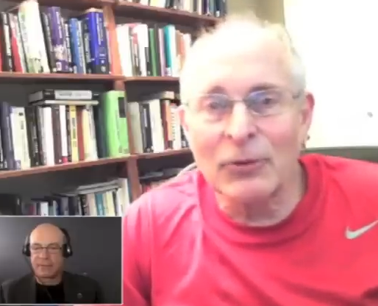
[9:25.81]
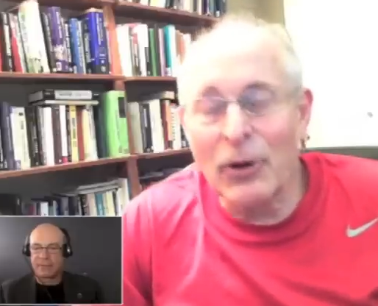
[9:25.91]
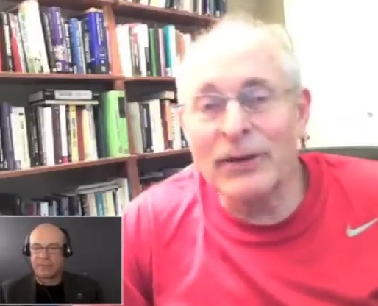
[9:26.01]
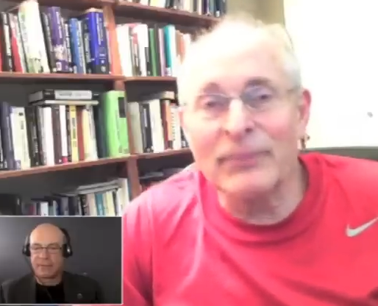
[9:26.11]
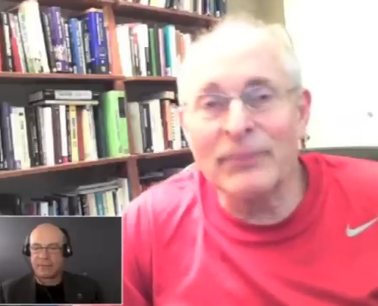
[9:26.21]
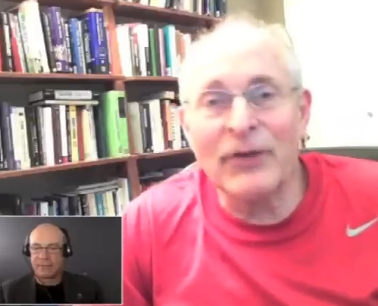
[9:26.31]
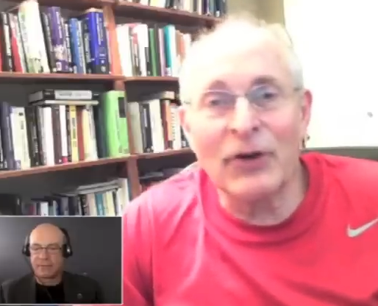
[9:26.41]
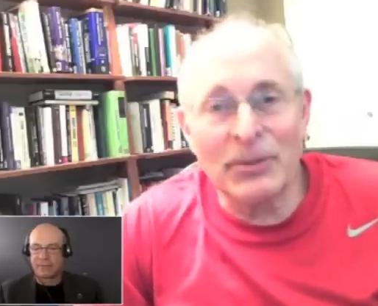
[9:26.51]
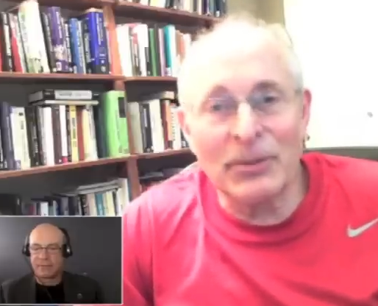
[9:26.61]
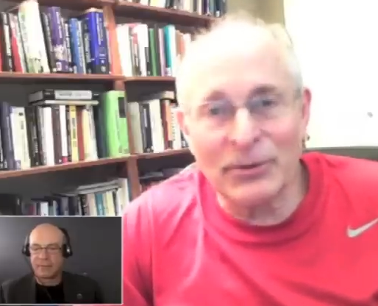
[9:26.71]
Speaker 1: random
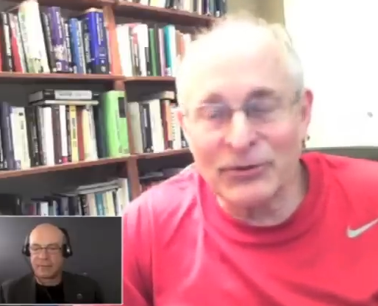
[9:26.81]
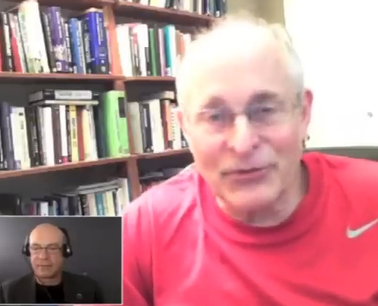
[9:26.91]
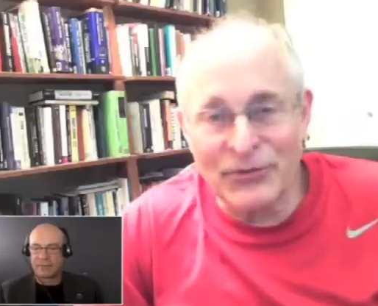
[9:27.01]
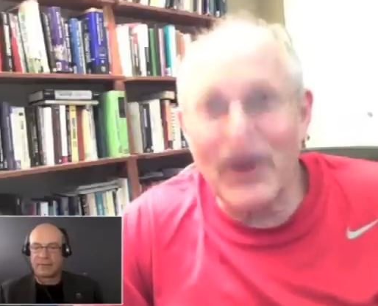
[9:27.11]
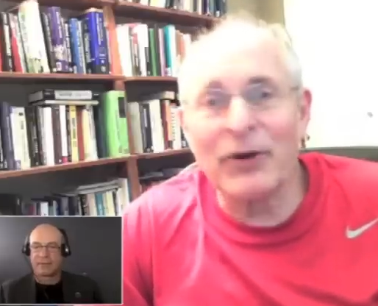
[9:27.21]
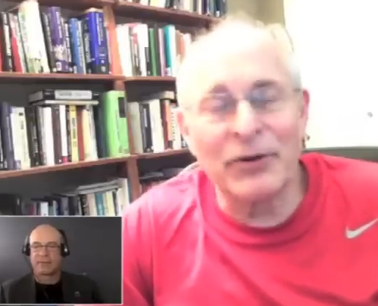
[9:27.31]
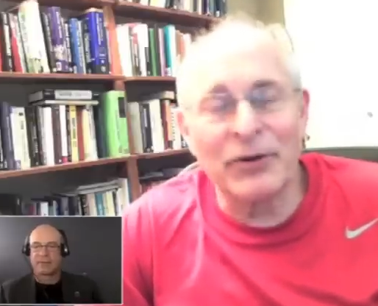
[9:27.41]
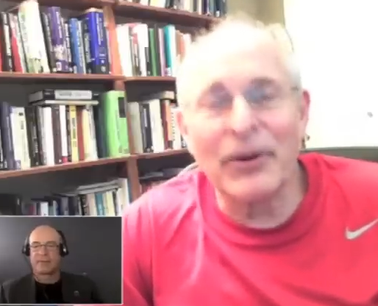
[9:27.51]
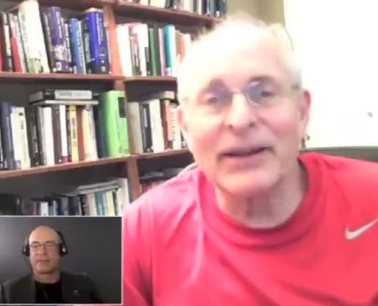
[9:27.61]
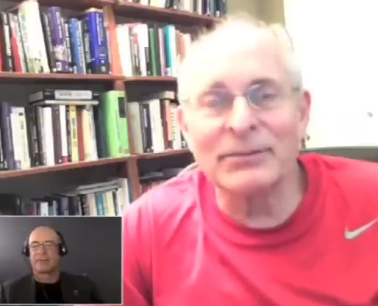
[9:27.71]
variables
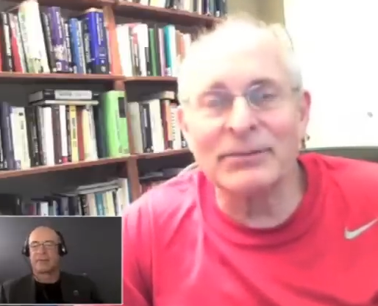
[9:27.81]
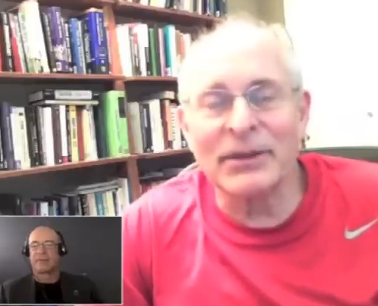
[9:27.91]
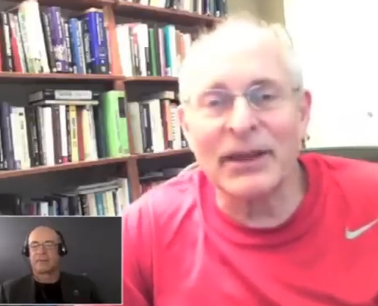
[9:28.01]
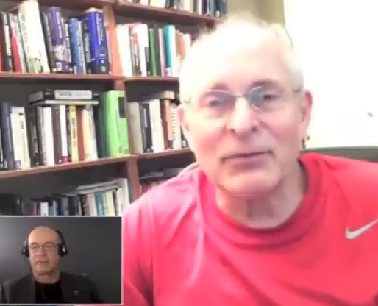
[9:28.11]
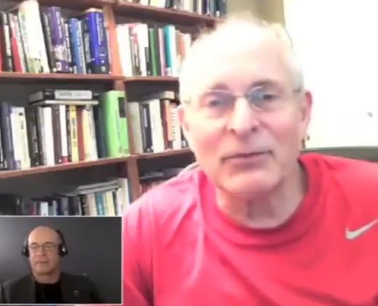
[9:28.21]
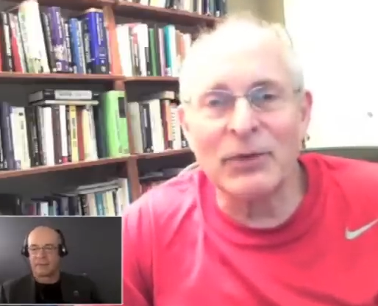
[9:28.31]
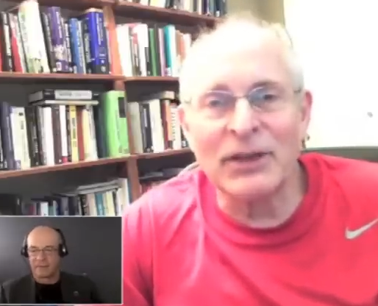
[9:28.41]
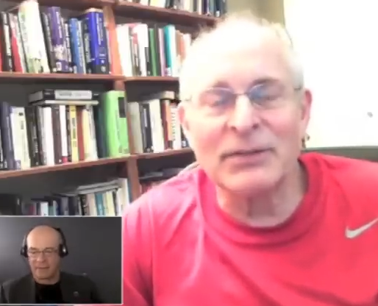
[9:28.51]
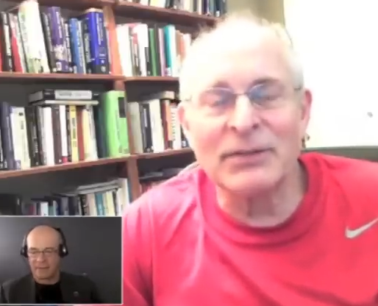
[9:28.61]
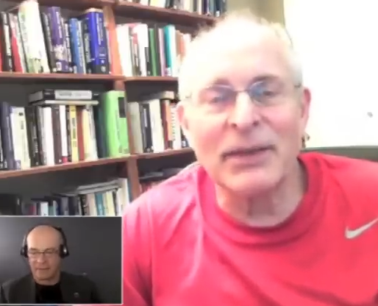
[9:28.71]
vary randomly, and we
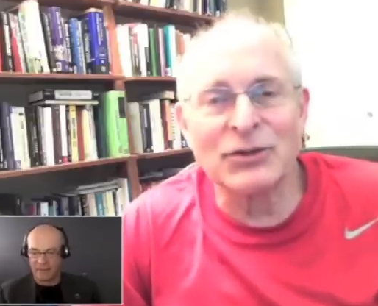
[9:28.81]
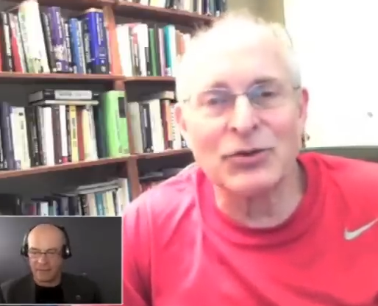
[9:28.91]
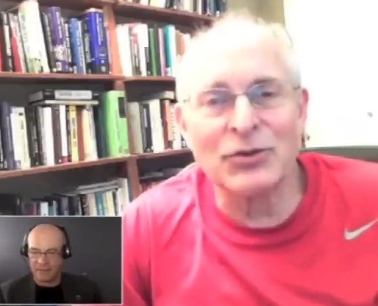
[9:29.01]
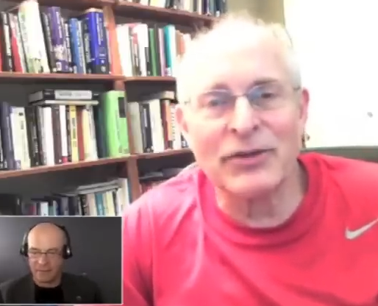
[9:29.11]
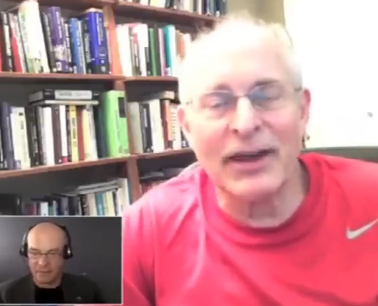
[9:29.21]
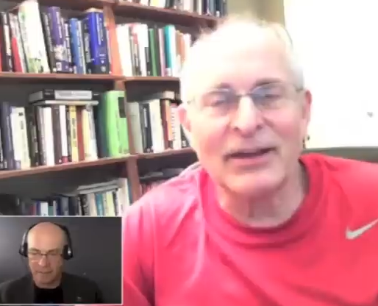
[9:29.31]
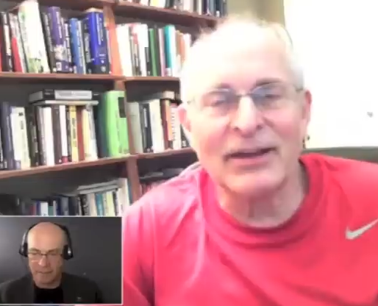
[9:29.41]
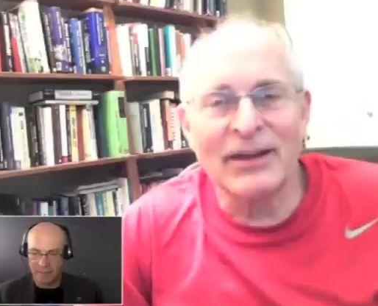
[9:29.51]
need to make sure that